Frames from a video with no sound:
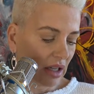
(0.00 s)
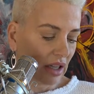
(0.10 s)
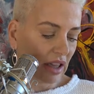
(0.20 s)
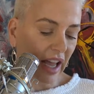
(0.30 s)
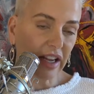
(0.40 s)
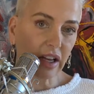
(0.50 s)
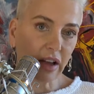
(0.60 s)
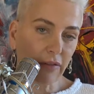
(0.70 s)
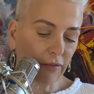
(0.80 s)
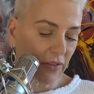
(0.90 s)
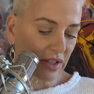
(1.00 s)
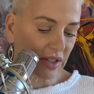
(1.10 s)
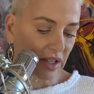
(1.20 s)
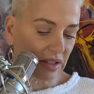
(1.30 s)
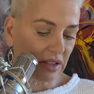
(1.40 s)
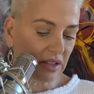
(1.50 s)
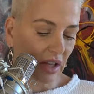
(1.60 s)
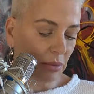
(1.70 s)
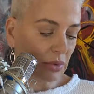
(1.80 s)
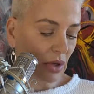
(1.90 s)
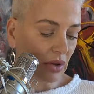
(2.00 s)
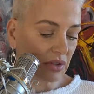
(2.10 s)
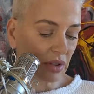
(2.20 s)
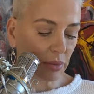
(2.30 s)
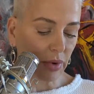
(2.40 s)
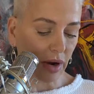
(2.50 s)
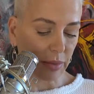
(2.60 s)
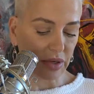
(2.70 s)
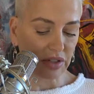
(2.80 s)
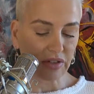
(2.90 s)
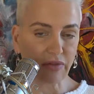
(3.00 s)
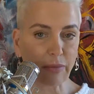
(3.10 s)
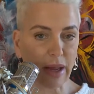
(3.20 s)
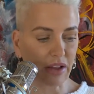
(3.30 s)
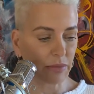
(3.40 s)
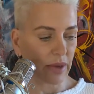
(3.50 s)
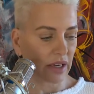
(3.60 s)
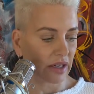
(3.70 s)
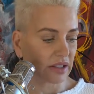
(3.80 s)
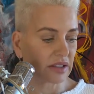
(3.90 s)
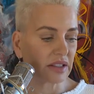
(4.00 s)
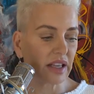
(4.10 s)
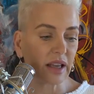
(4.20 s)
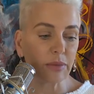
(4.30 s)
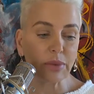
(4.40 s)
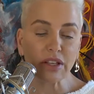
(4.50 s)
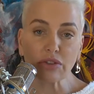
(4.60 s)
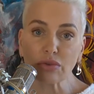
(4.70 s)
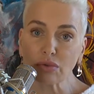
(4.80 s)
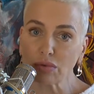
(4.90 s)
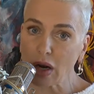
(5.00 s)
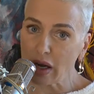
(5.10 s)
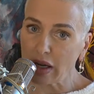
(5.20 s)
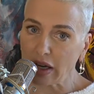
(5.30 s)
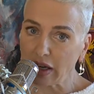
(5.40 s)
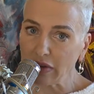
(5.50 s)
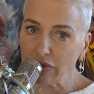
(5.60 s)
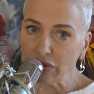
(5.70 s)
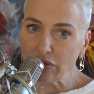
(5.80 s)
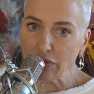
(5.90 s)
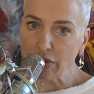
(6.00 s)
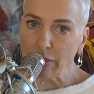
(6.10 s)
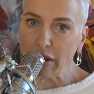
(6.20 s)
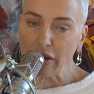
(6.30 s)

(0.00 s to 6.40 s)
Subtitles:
Like physics, some laws and properties of mathematics can be derived from